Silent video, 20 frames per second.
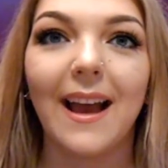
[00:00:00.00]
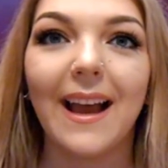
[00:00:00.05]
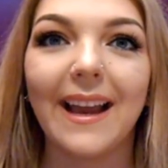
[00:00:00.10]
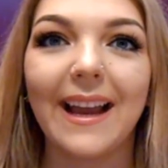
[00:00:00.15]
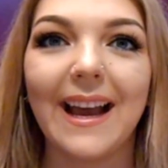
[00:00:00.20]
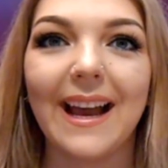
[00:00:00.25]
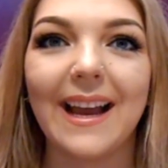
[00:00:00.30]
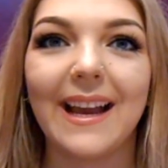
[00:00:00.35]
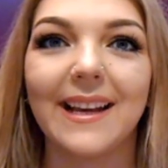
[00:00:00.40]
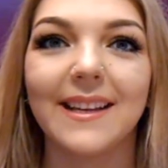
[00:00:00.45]

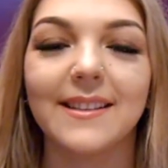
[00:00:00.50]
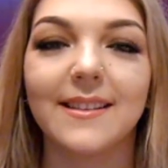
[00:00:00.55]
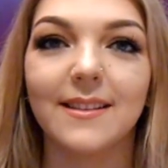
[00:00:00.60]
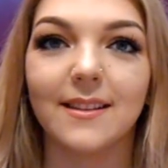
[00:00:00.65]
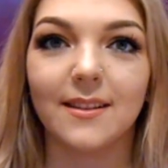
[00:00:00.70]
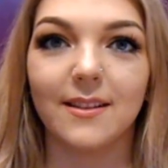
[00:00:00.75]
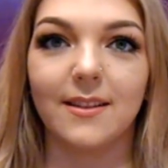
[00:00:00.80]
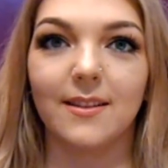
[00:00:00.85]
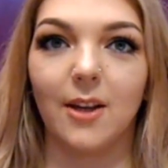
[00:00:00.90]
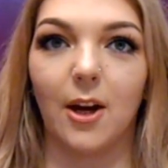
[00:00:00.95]
guys,
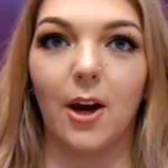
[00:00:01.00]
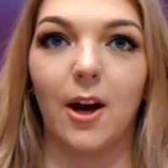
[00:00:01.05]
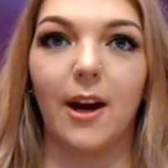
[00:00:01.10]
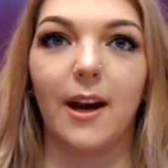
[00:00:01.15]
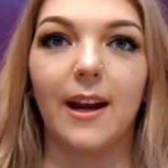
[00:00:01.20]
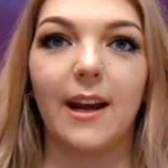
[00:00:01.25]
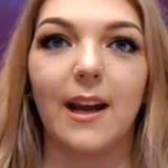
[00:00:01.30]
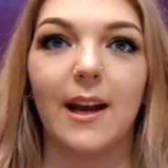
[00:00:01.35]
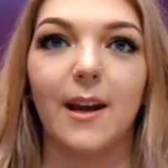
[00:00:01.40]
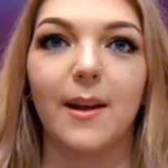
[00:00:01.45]

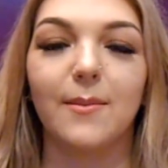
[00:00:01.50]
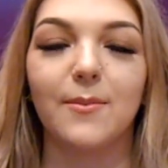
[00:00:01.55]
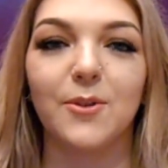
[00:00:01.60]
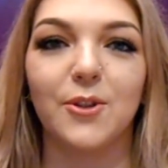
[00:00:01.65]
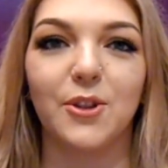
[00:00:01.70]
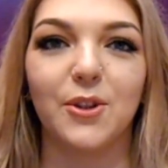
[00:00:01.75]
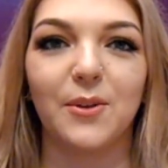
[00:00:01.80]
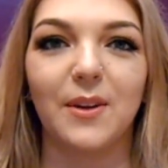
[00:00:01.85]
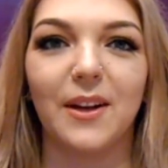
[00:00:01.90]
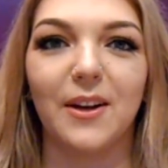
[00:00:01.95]
sorry I'm
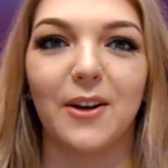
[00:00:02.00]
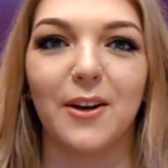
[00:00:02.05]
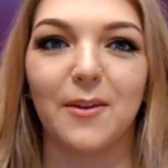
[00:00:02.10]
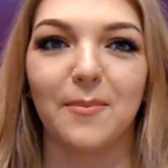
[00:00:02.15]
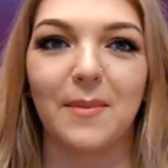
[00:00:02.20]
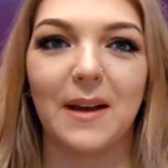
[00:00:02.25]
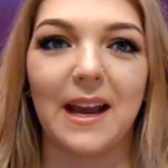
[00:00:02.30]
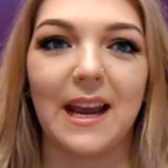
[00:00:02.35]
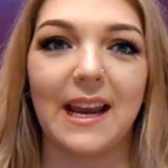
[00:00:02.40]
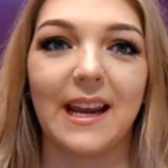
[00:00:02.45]
shooting
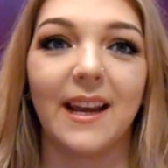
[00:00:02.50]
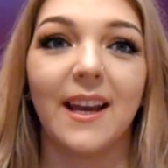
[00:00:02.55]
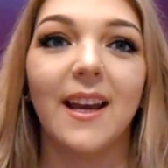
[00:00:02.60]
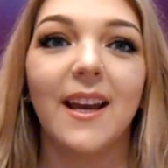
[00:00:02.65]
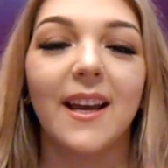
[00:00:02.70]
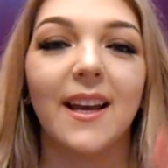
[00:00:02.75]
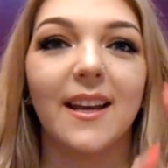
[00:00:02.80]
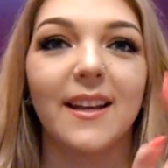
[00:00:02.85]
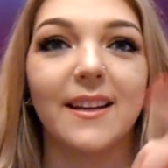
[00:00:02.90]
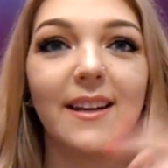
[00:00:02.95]
on my
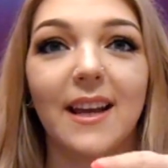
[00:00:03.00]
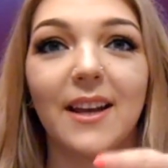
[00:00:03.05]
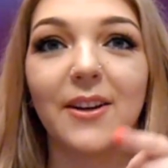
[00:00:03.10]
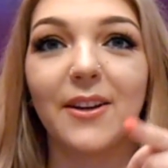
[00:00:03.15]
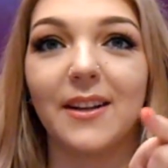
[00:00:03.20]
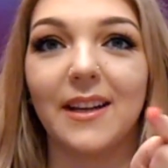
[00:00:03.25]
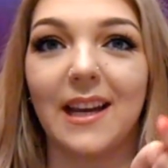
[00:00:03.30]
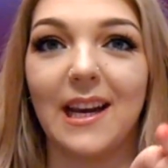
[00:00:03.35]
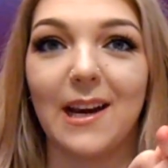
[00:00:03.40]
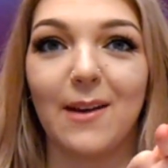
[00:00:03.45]

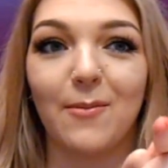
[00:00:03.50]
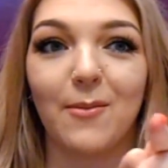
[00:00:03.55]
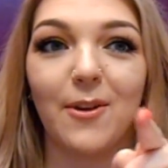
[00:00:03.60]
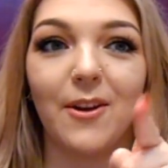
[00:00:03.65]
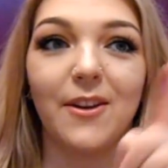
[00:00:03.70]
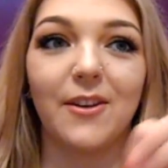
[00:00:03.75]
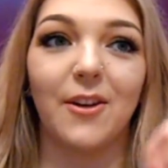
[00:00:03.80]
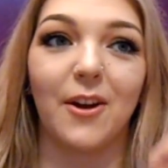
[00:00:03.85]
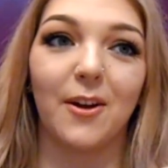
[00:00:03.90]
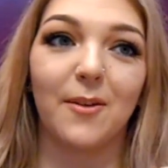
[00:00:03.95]
Nikon
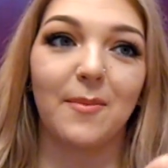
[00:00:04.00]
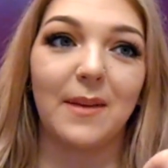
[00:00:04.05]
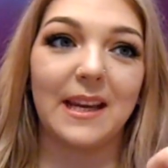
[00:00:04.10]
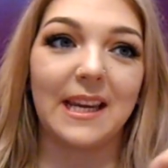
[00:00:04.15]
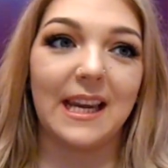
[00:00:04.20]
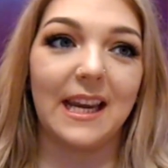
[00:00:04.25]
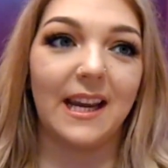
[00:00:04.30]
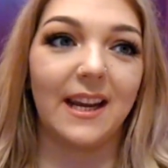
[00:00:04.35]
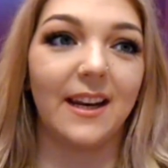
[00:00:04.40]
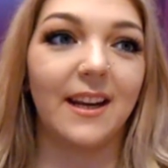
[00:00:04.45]
camera, not on my
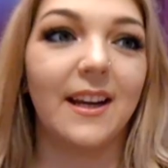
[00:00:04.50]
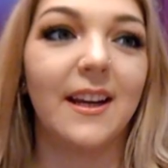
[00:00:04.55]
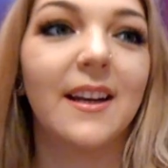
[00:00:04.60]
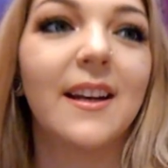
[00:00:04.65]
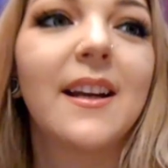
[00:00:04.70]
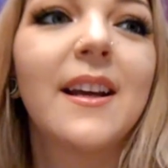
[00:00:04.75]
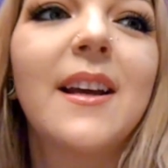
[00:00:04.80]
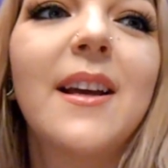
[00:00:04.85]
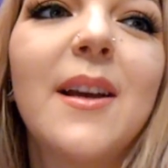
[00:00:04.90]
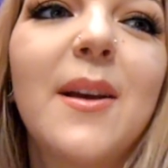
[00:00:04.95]
Canon,
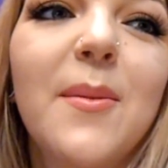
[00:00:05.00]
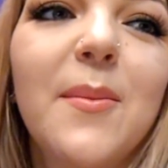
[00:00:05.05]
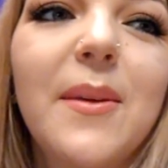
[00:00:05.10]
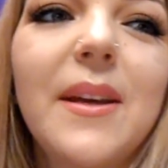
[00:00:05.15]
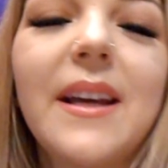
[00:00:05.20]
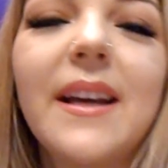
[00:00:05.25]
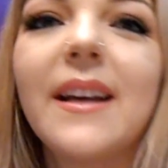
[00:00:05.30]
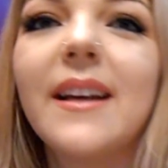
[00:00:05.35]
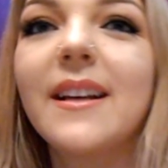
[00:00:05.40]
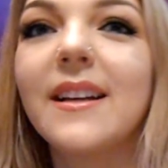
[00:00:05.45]

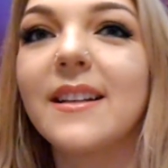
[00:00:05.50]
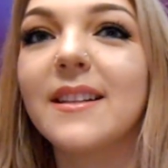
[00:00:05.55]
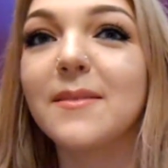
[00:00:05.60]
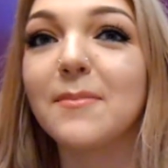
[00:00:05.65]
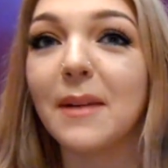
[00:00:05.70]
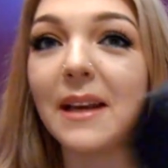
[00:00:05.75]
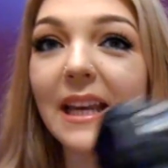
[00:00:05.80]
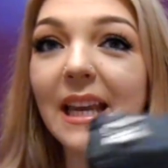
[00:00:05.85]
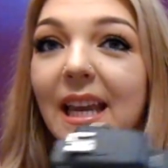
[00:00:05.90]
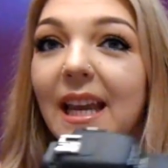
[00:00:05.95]
because
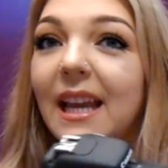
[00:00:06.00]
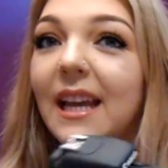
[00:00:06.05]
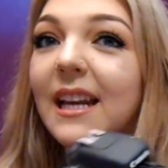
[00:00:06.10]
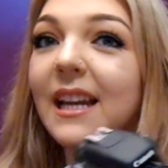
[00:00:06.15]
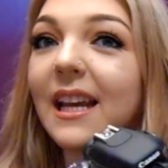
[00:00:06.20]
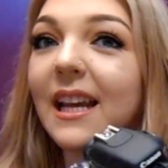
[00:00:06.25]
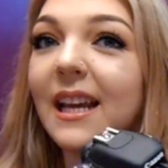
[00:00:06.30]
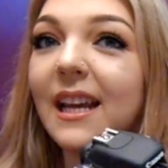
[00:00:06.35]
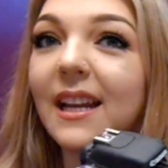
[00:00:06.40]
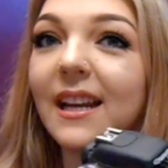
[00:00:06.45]
my
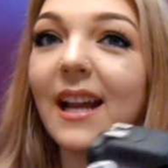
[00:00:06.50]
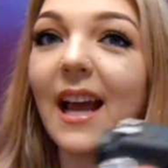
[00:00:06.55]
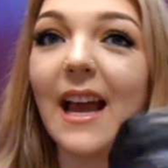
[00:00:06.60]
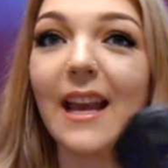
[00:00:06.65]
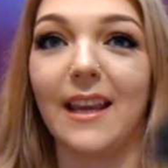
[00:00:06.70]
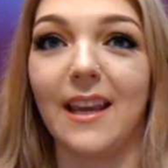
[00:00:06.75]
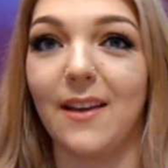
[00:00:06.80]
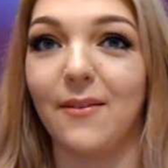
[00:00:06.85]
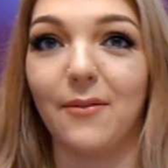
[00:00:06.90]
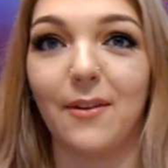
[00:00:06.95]
Canon
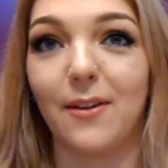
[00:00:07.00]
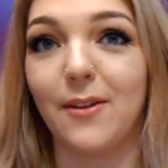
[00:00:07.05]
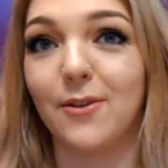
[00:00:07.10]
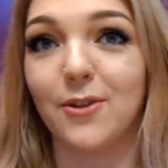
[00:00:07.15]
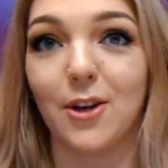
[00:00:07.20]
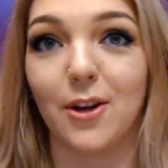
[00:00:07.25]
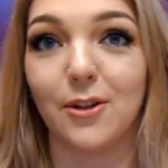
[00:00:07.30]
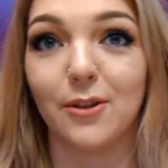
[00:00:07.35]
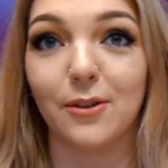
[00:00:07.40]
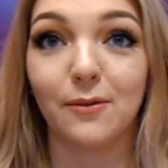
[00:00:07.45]
I can't find the
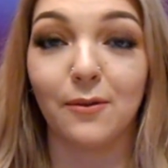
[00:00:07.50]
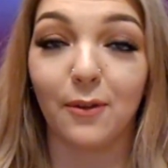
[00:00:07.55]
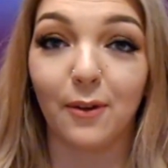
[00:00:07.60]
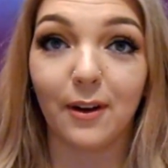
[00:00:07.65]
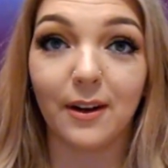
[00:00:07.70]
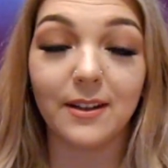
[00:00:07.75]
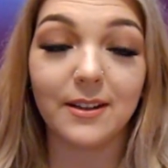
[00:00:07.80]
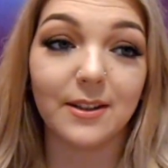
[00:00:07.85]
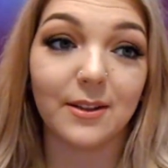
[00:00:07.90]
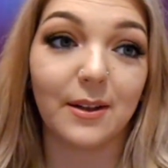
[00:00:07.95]
charger
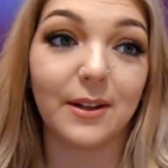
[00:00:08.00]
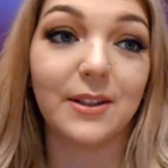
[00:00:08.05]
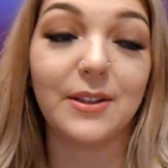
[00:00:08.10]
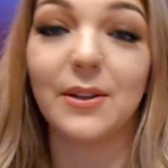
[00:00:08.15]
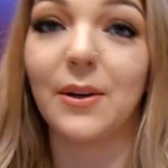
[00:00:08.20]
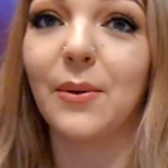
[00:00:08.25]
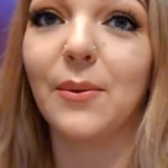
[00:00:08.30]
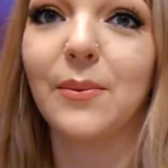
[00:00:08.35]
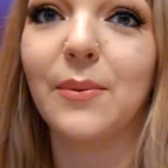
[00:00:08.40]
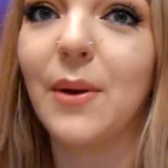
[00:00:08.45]
for, so I
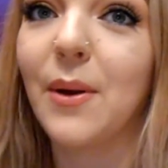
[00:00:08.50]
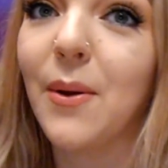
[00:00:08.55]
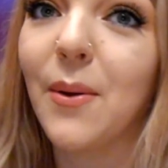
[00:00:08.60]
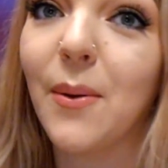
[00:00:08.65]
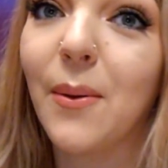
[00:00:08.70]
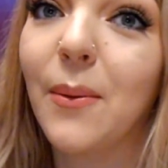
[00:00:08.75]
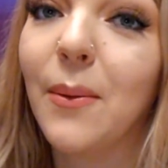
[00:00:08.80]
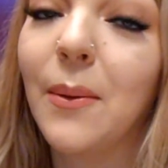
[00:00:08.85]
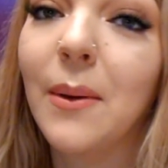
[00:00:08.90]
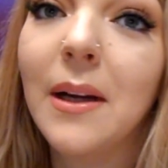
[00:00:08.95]
don't
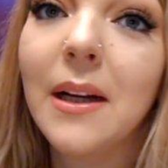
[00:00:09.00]
know.